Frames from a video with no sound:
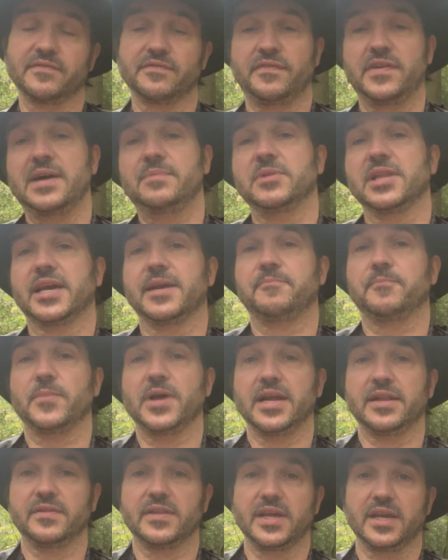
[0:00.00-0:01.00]
family
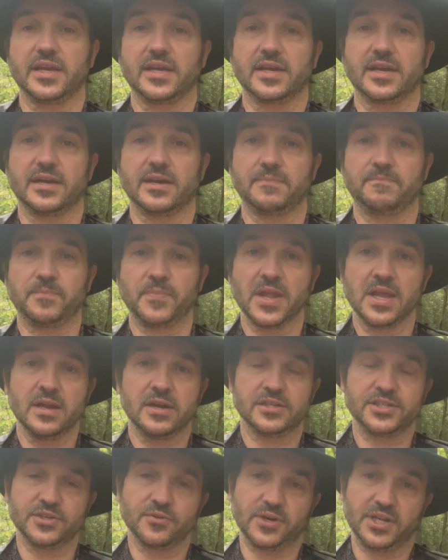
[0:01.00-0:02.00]
in the
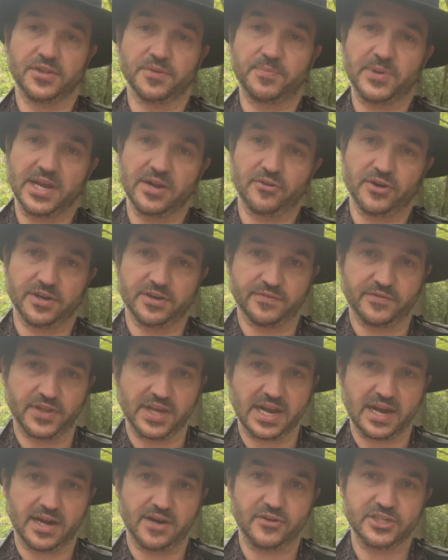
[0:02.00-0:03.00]
during the period of
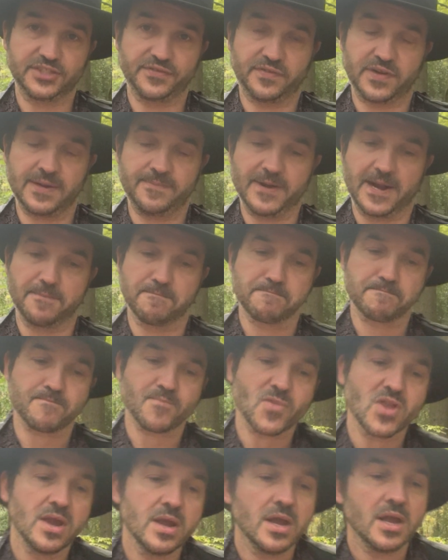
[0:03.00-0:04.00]
the Irish famine.
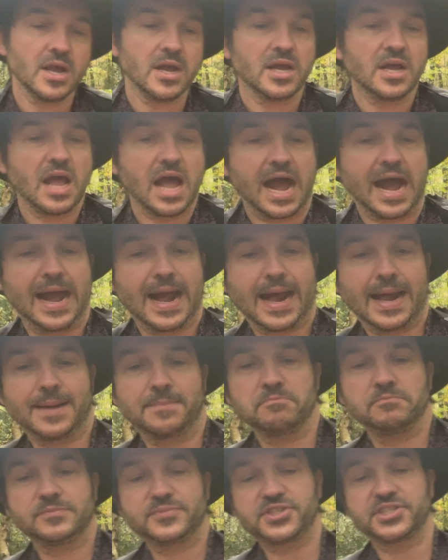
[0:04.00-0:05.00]

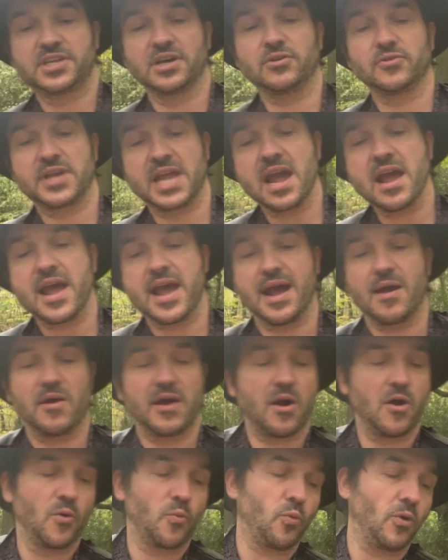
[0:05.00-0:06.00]
So yeah,
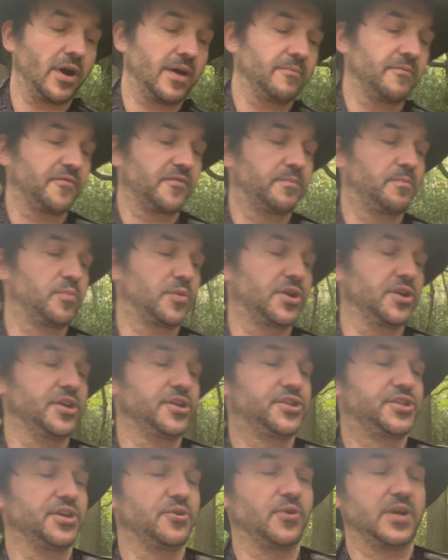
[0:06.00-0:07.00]
what I'm going
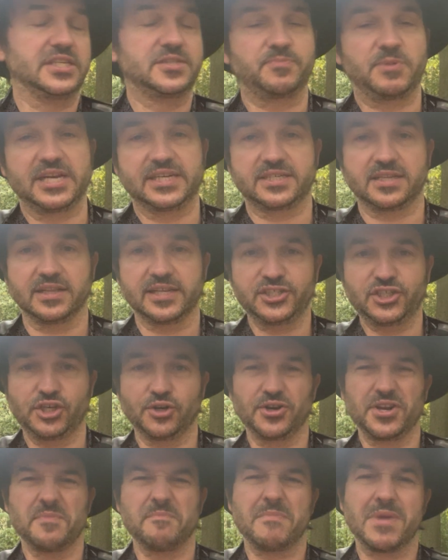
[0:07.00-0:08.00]
to do is basically
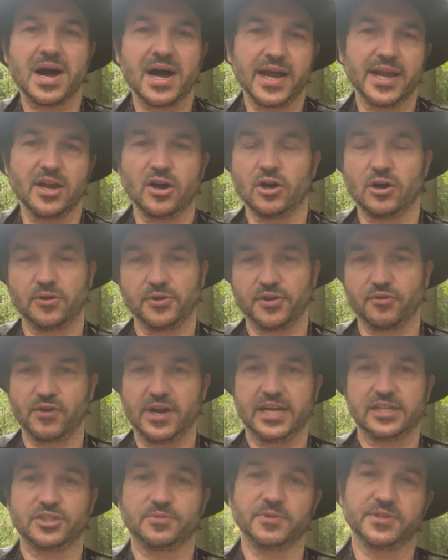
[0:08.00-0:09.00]
show you my own
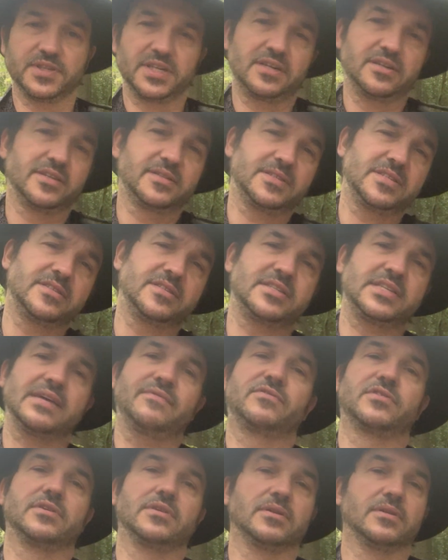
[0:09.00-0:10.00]
arrangement. There are
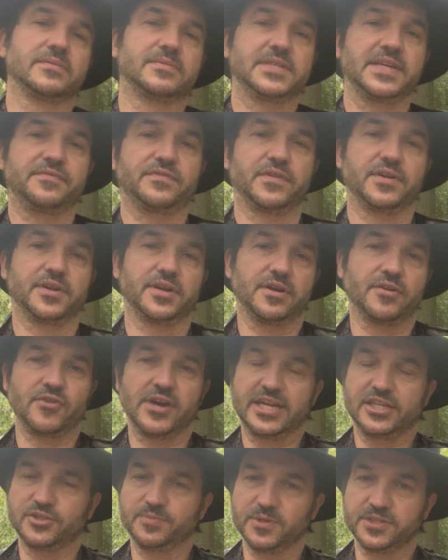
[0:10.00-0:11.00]
several different
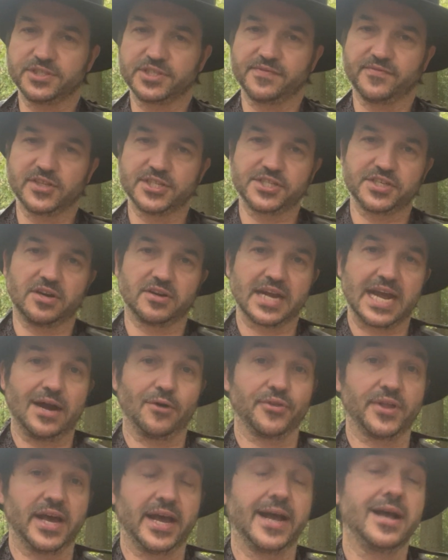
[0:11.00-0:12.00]
arrangements of the song
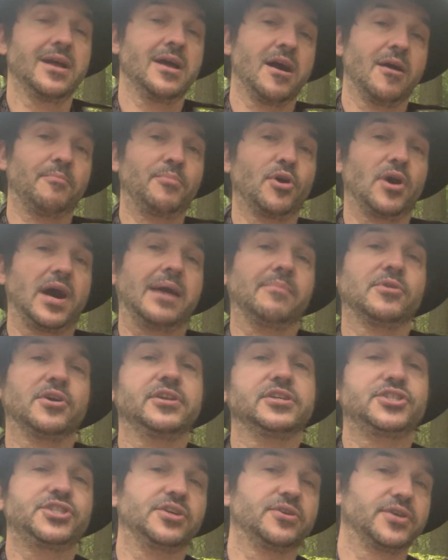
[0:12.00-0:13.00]
out there, but I'm going
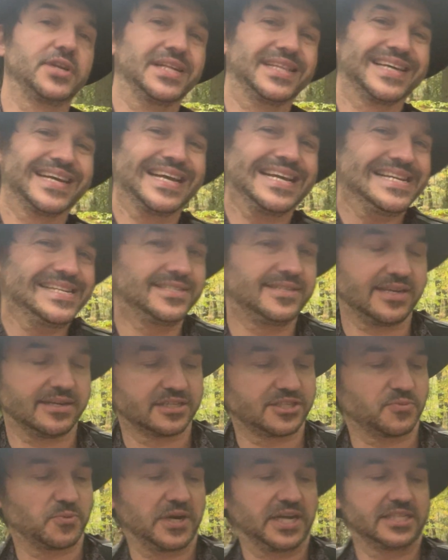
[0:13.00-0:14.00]
to show you the
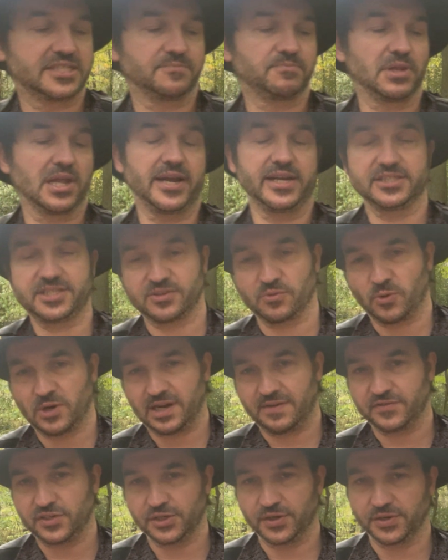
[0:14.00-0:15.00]
easiest way to play it. So what
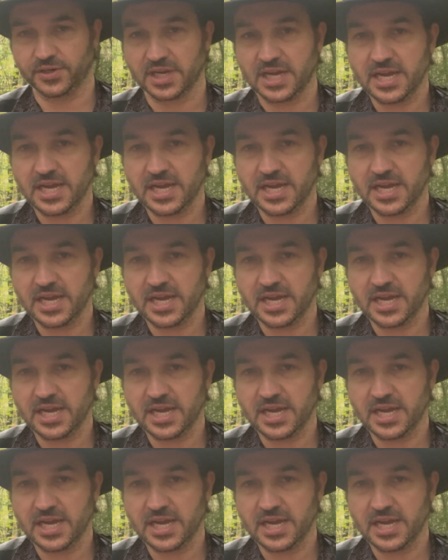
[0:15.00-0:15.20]
I've done